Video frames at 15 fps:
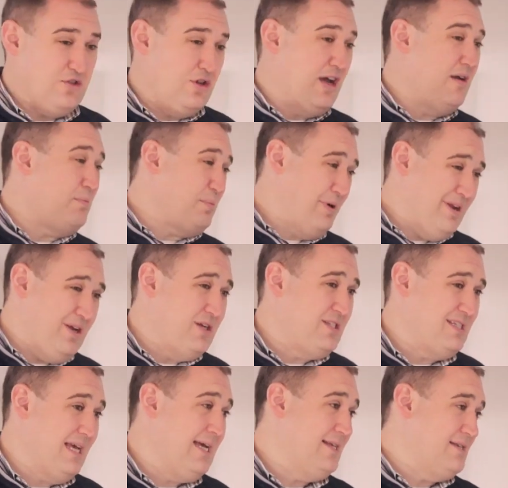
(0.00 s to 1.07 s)
you got a pretty good
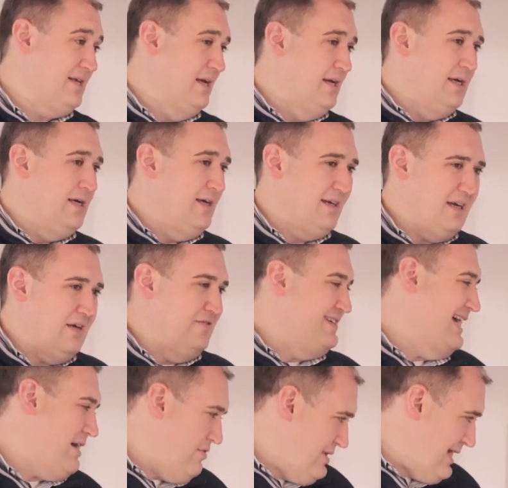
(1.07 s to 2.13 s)
size kind of
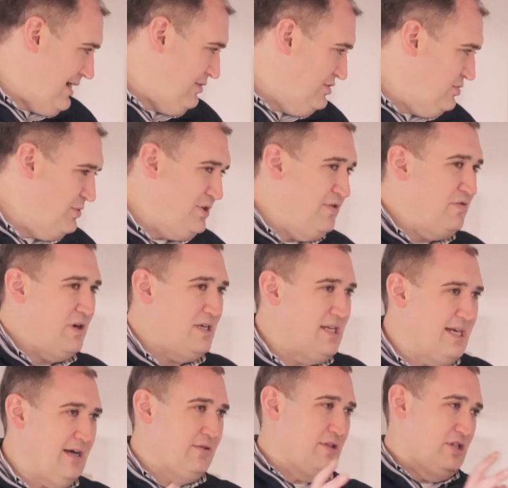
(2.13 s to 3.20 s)
townhouse when you've
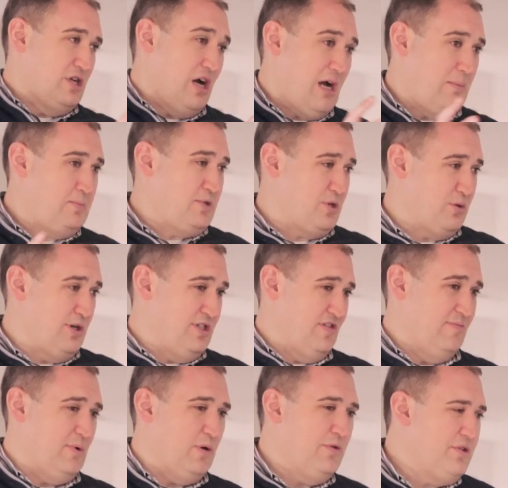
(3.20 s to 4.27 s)
rented out the top stories of
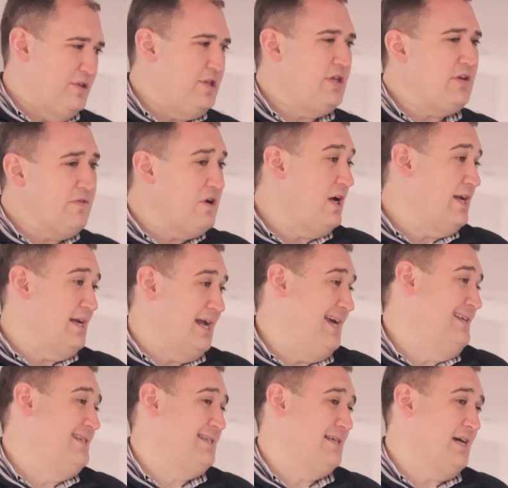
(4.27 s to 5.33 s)
both, and then you've got
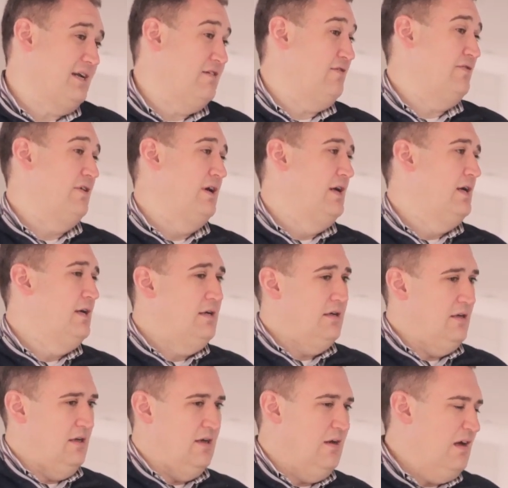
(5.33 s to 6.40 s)
nice kind of
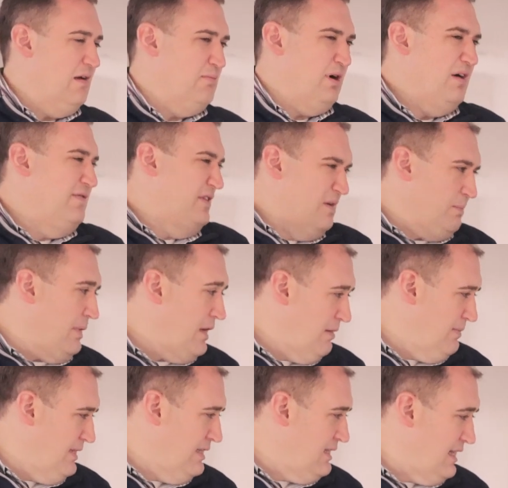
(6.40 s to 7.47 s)
above an
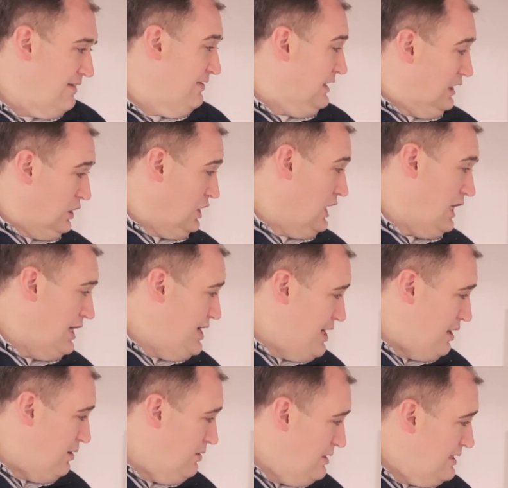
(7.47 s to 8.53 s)
apartment, kind of a little
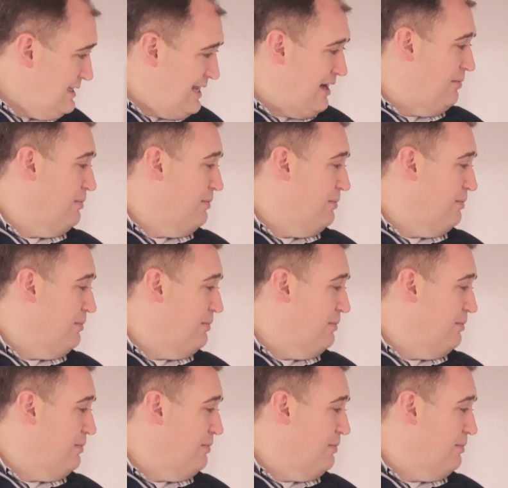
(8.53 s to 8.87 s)
condo down